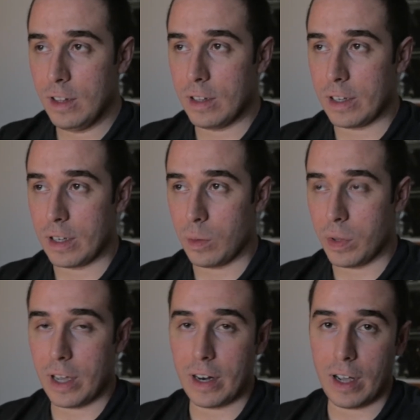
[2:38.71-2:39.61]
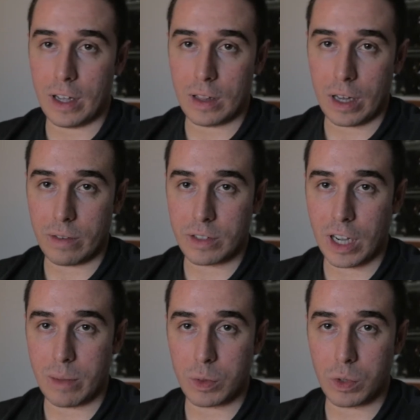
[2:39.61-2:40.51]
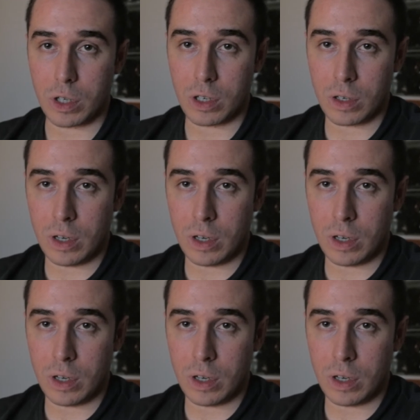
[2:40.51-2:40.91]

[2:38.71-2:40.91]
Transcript: Like with NI, a lot of times we're